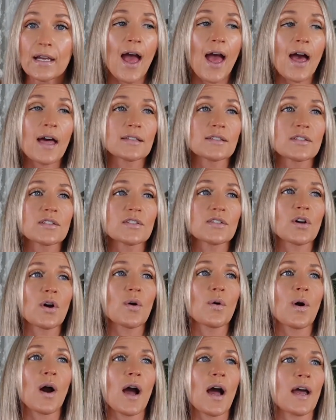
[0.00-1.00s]
And
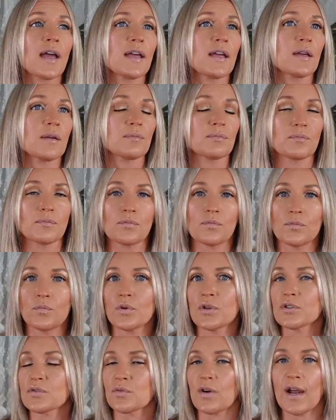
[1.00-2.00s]
so I
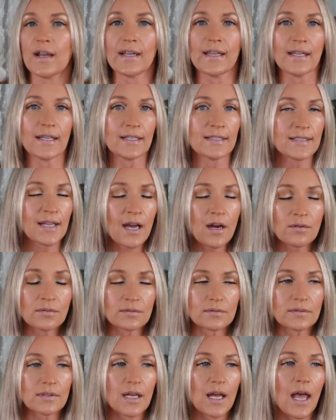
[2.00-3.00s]
was writing it down.